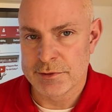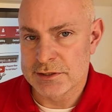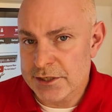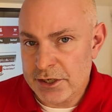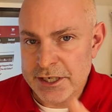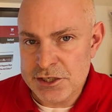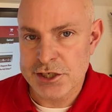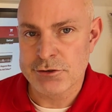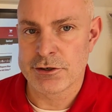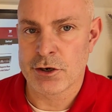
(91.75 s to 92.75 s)
And denying
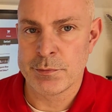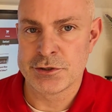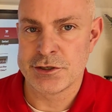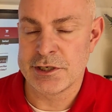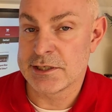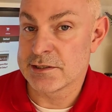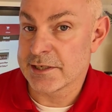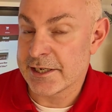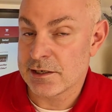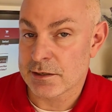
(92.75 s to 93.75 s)
children opportunities to
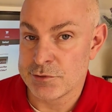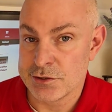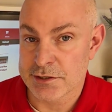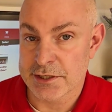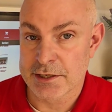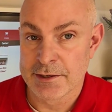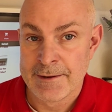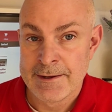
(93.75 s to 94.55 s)
hear that music